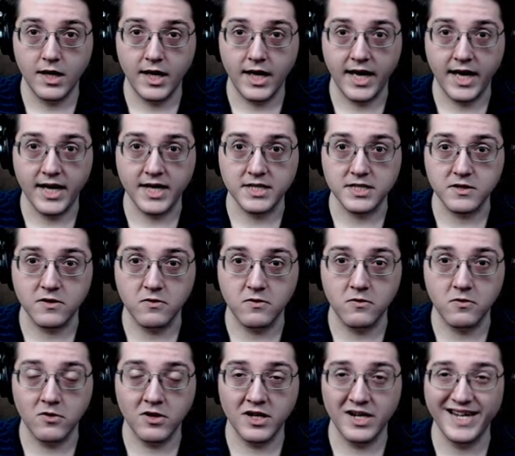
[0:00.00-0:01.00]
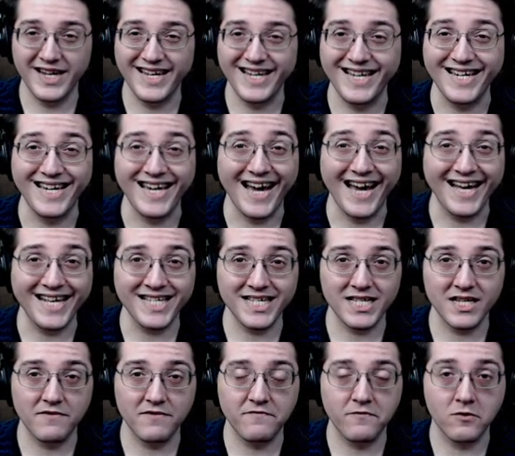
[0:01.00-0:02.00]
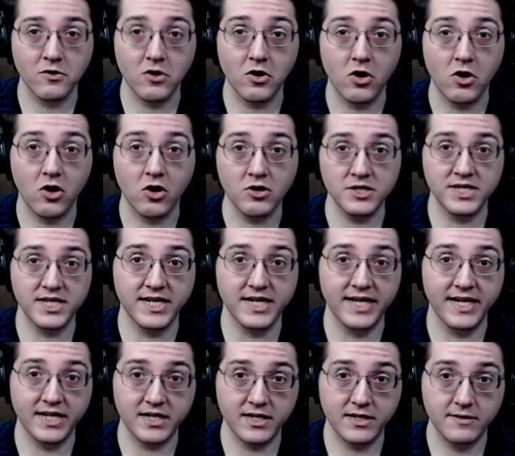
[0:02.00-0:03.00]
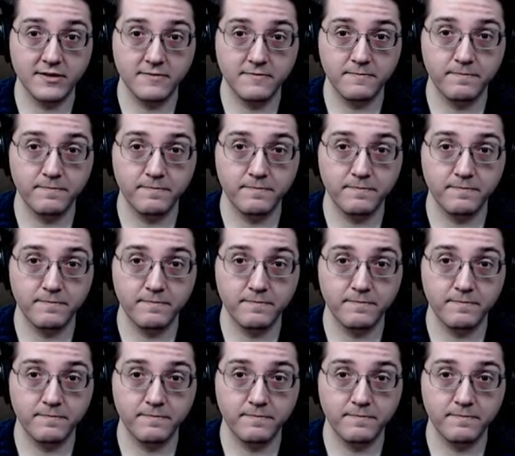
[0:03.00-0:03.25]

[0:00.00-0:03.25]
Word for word: As ore, yes, for arsenic.